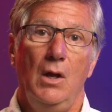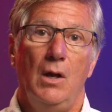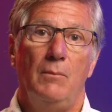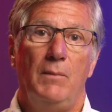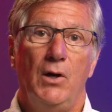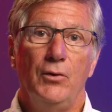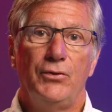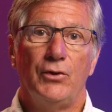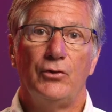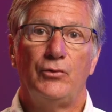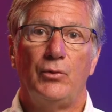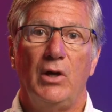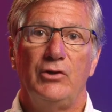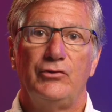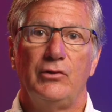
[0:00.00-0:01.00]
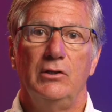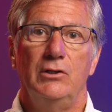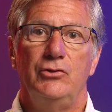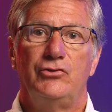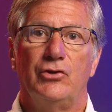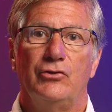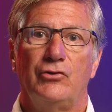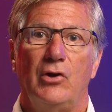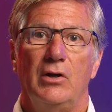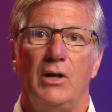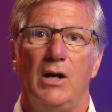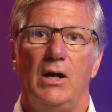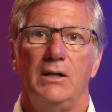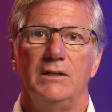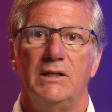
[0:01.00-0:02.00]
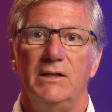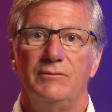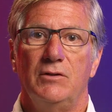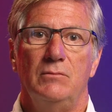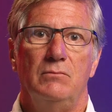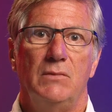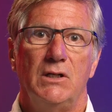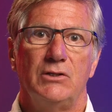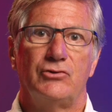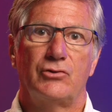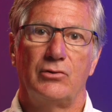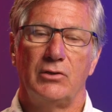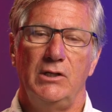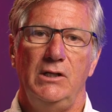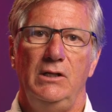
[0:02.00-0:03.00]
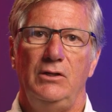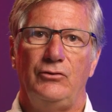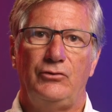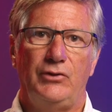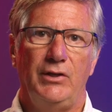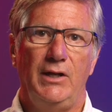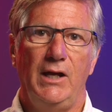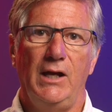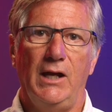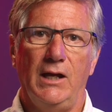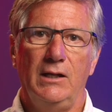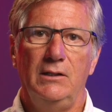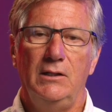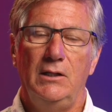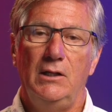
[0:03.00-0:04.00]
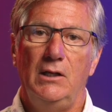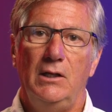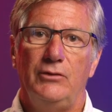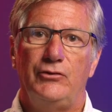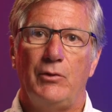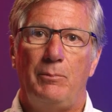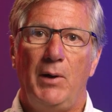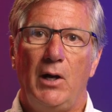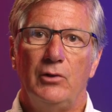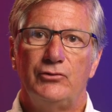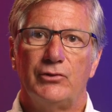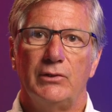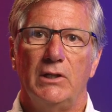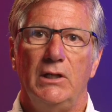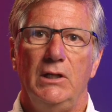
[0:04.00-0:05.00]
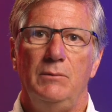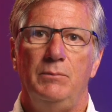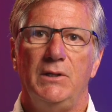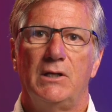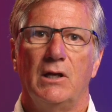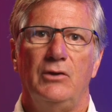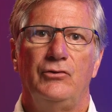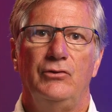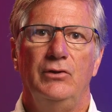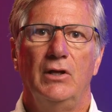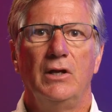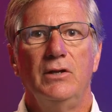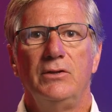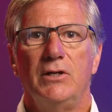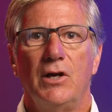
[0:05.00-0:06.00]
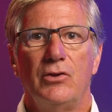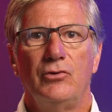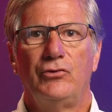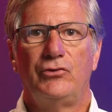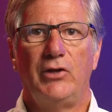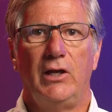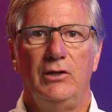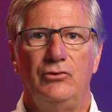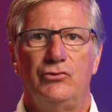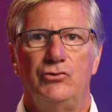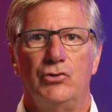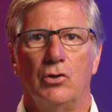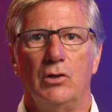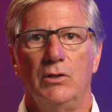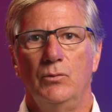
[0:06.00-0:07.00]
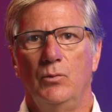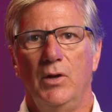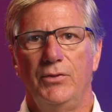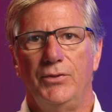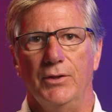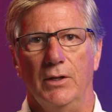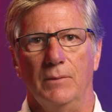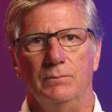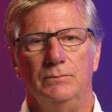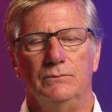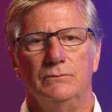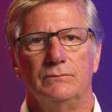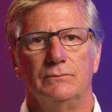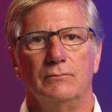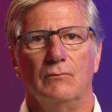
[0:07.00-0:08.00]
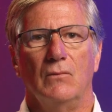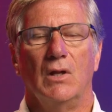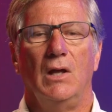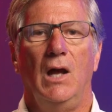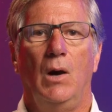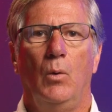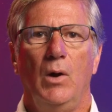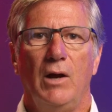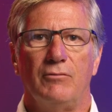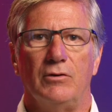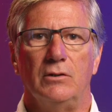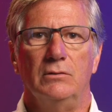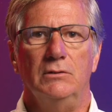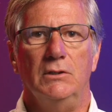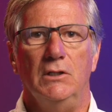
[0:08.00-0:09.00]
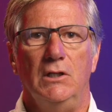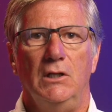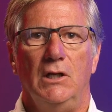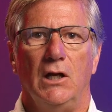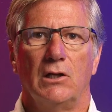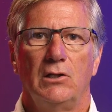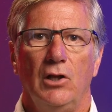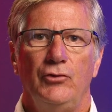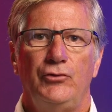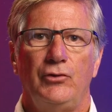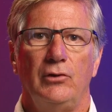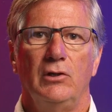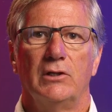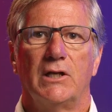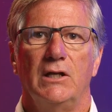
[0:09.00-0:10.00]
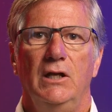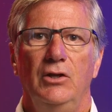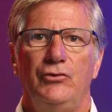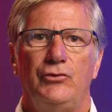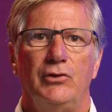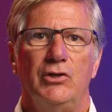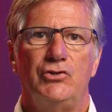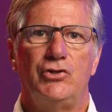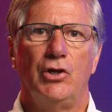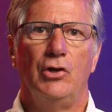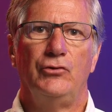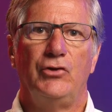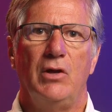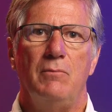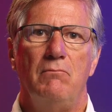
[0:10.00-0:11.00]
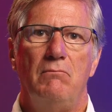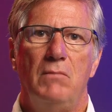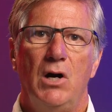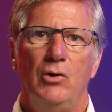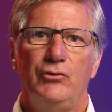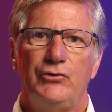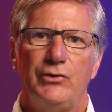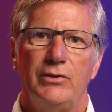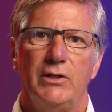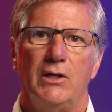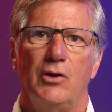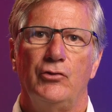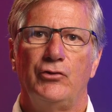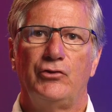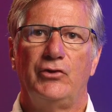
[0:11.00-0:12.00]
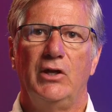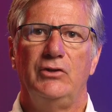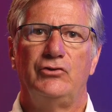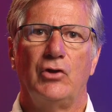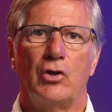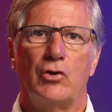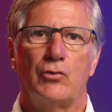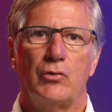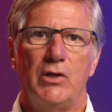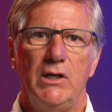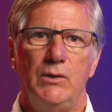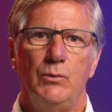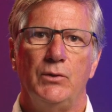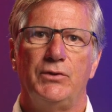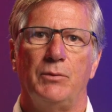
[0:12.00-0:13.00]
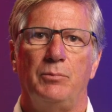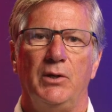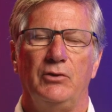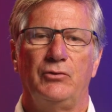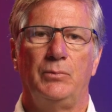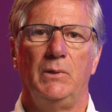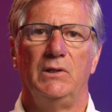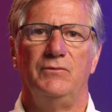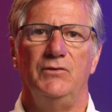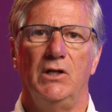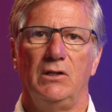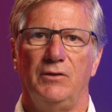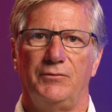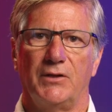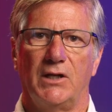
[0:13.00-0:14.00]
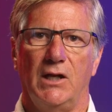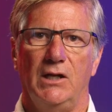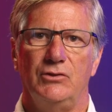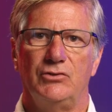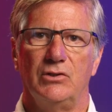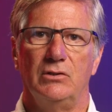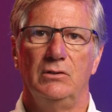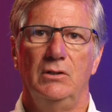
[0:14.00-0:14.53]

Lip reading: Both those resolutions are not given much credence today, supposedly because none of the other states joined with them. However, a closer look at history shows that most of the other states agreed with the principle of nullification,